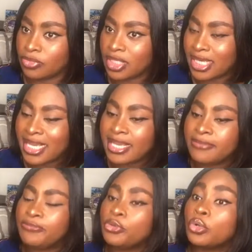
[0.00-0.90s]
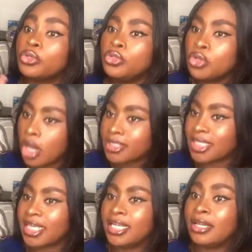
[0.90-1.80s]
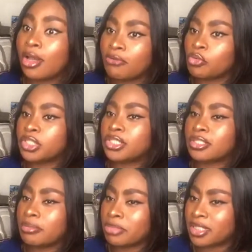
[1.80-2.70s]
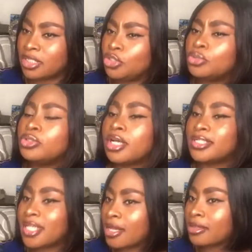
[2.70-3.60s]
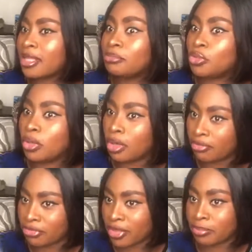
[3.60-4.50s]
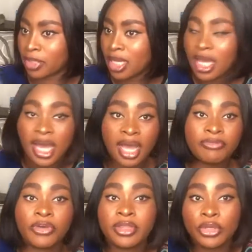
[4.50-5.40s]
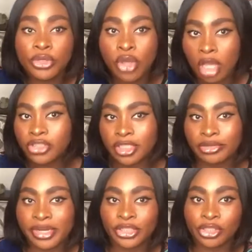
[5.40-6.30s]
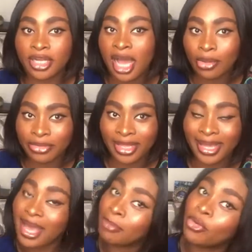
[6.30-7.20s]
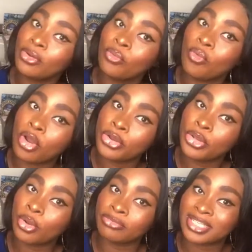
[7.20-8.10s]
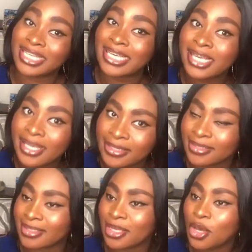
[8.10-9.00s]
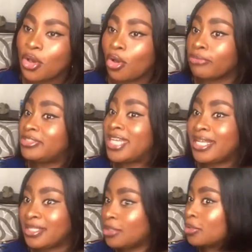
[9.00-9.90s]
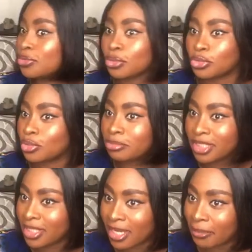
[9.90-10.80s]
If you're not in love with somebody, do not tell them you love them. And for the young generation out there, I'm going to warn you of the ills of dating on social media.